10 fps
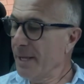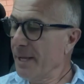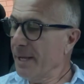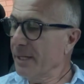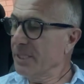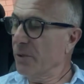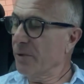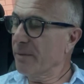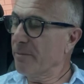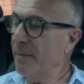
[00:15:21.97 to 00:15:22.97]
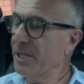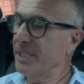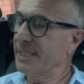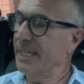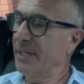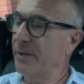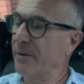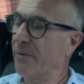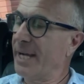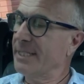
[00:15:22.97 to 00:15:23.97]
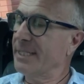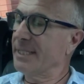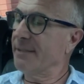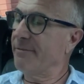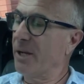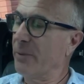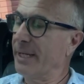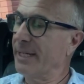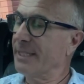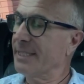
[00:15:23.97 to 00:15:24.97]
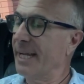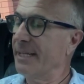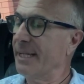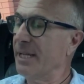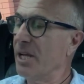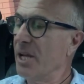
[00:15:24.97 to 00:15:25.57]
Because the author mentions here and raises the following, saying that